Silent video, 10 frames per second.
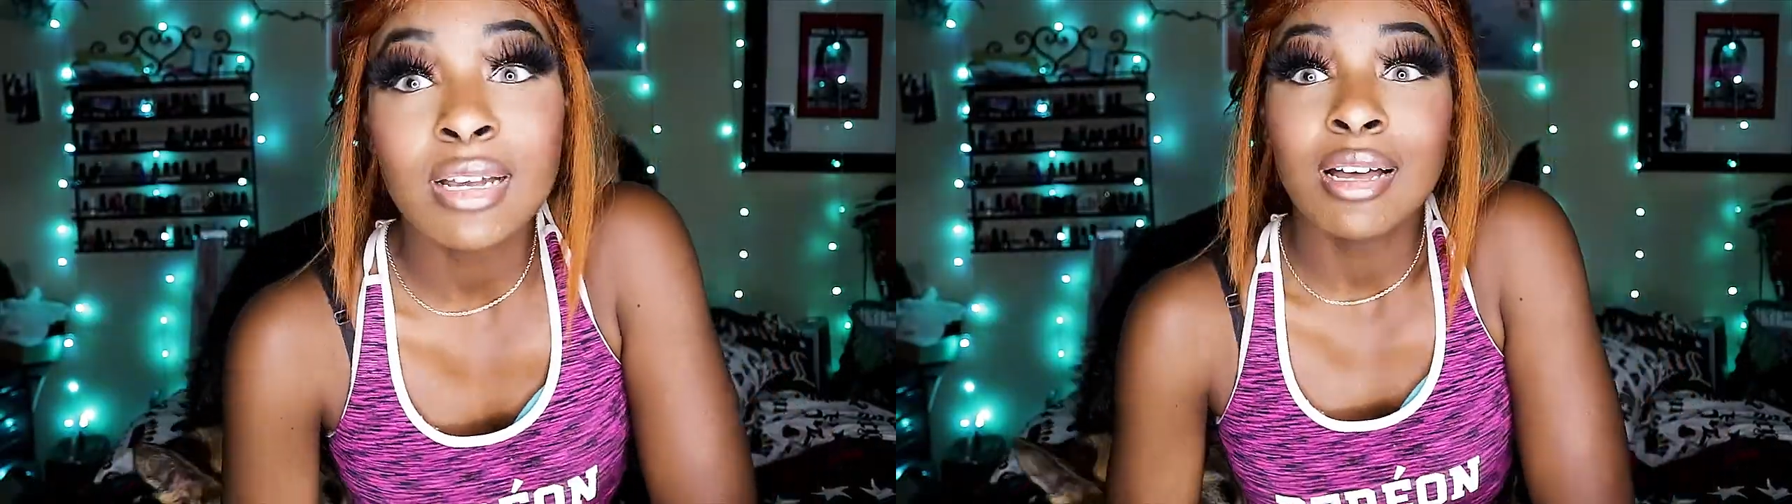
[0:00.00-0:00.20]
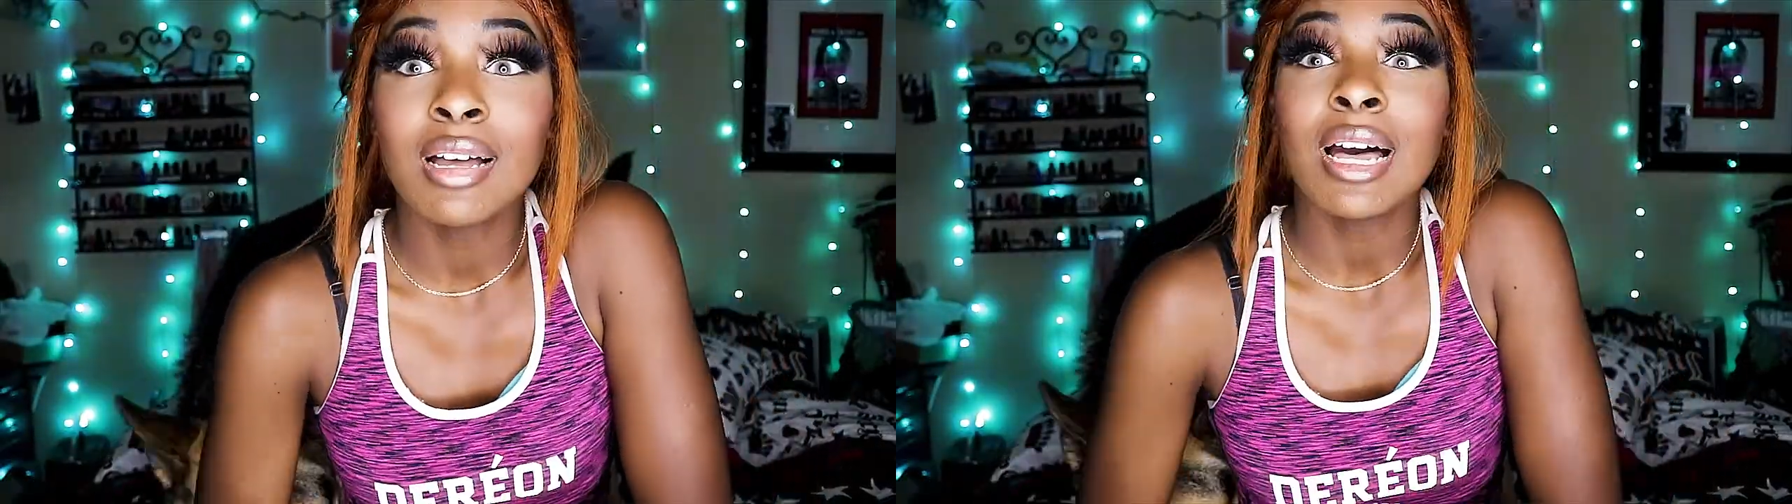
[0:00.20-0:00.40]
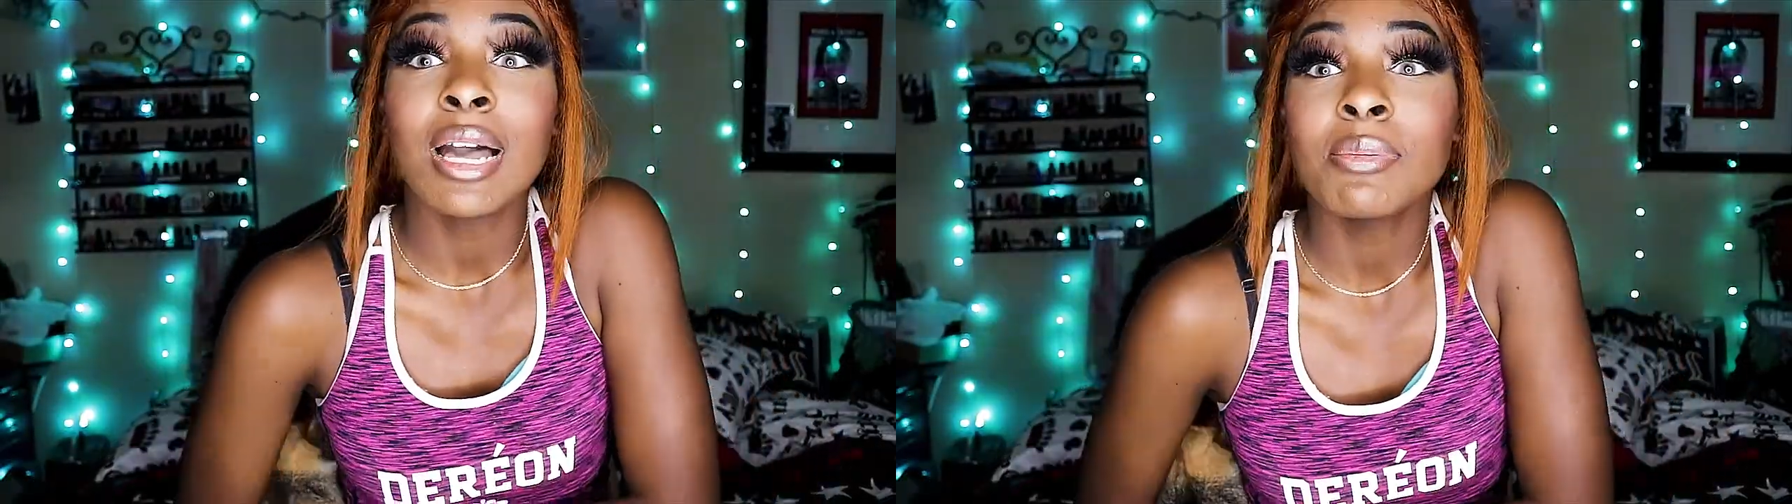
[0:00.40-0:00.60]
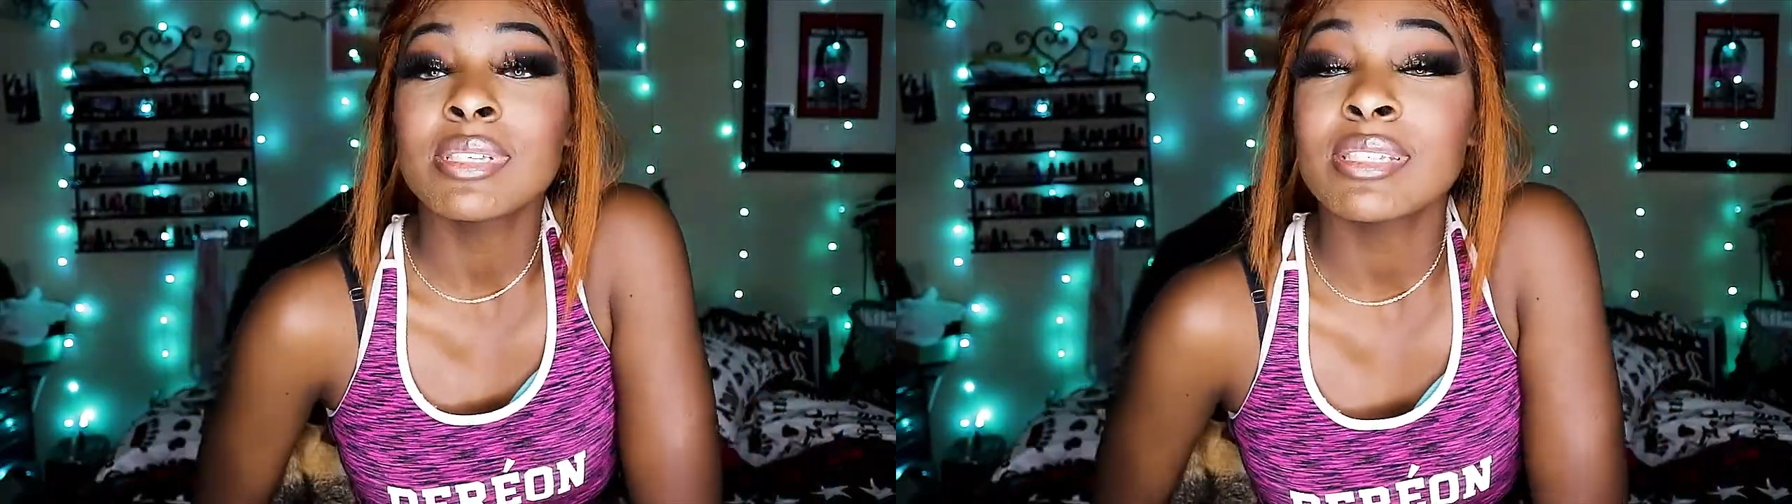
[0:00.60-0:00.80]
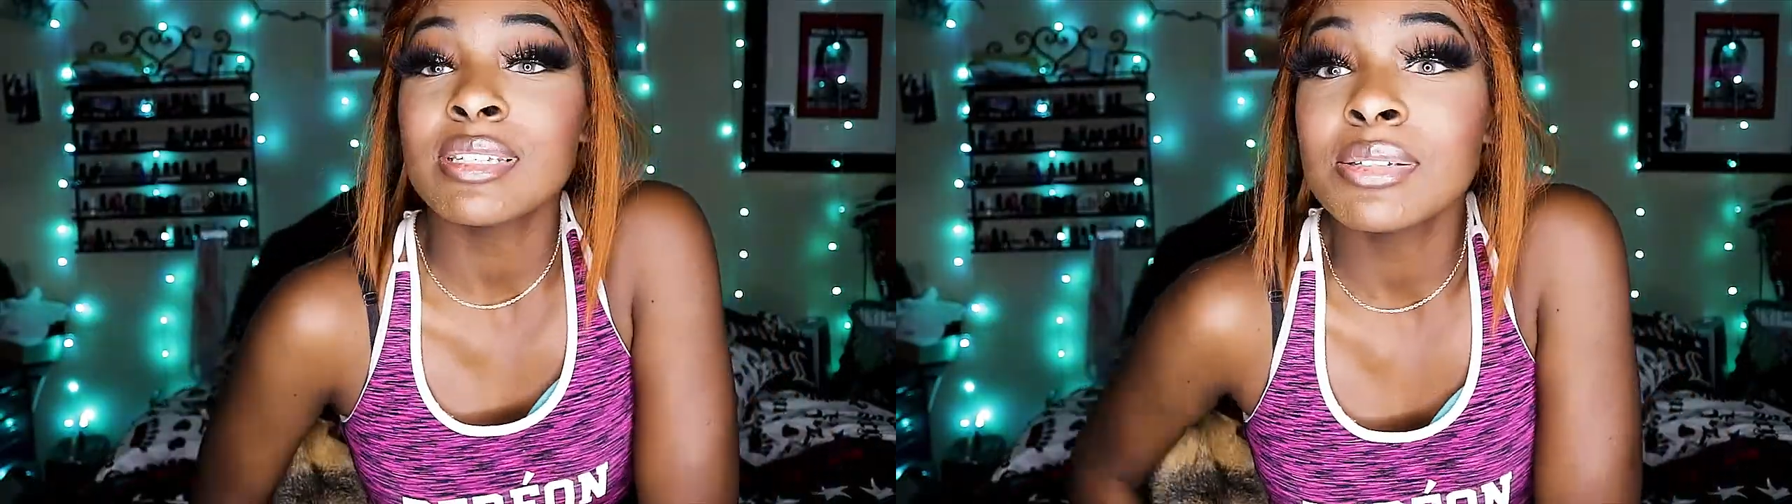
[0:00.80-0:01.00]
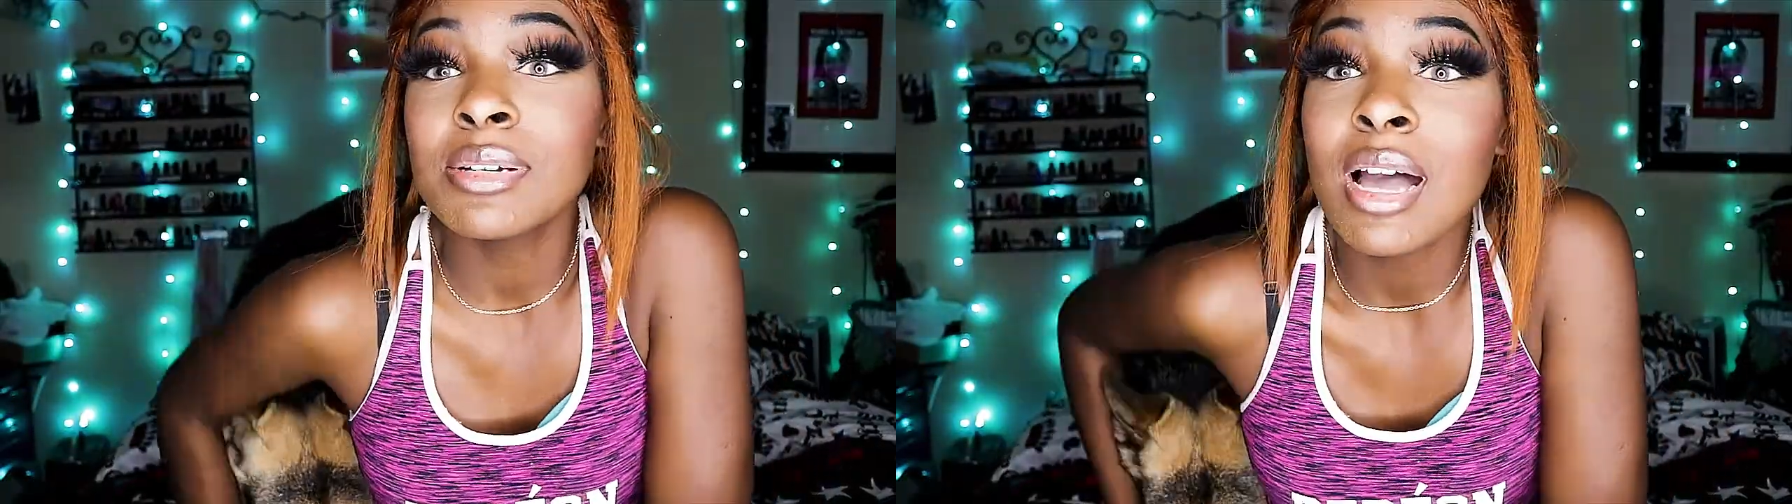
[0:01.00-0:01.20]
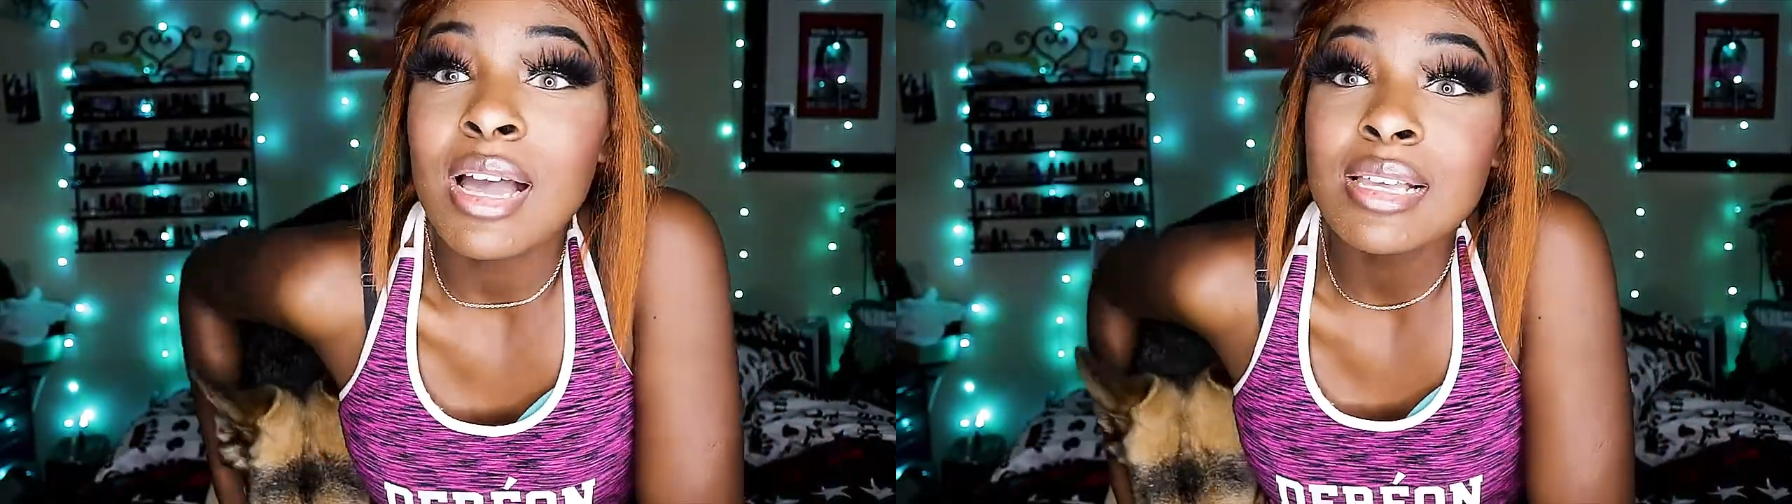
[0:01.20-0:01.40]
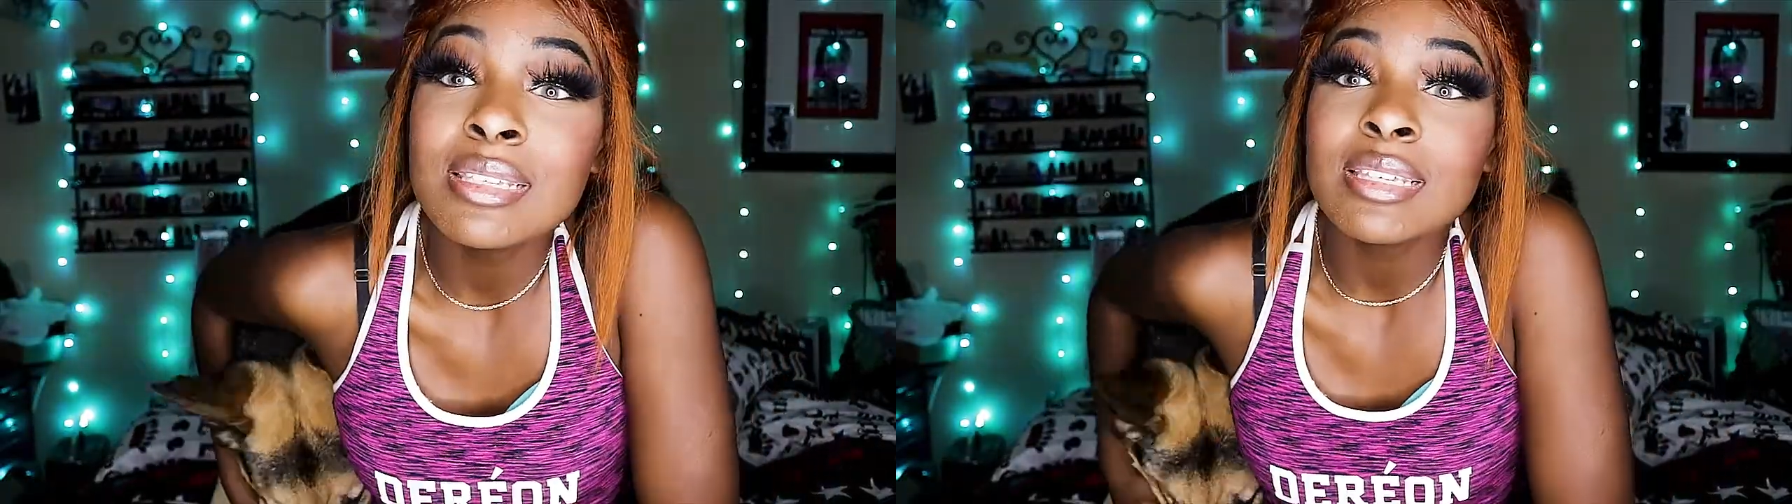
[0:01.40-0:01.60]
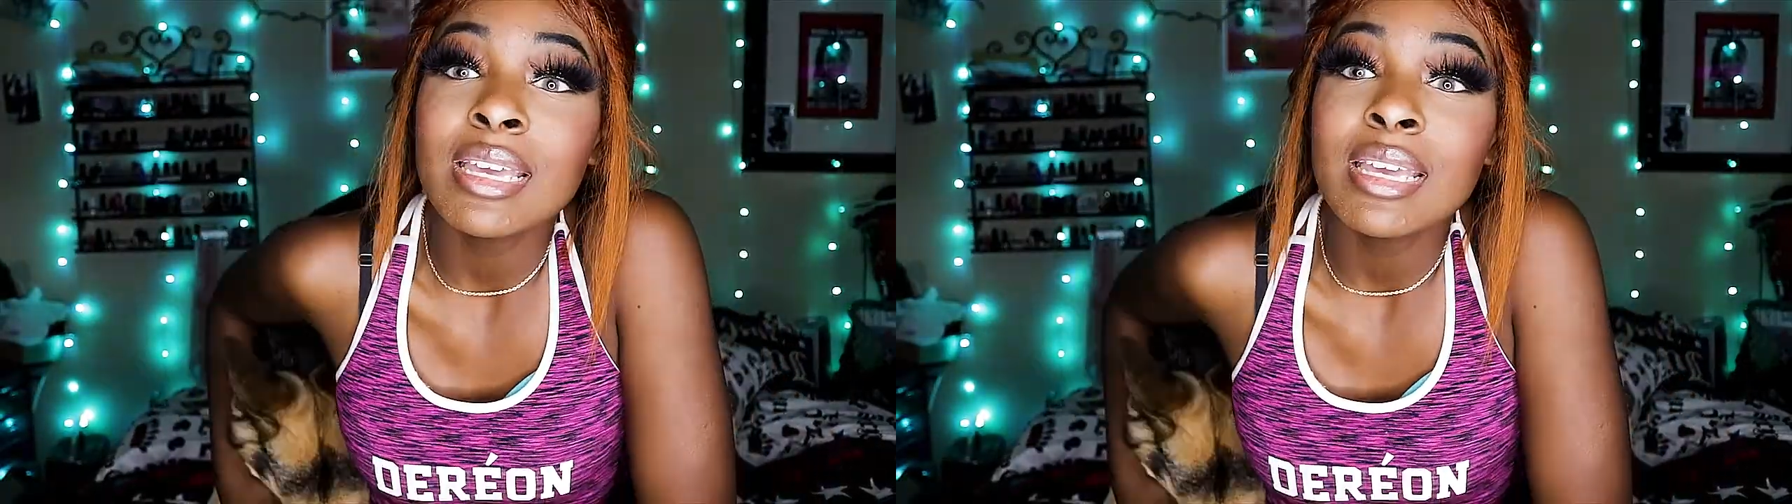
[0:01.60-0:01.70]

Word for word: Uh, I will see you guys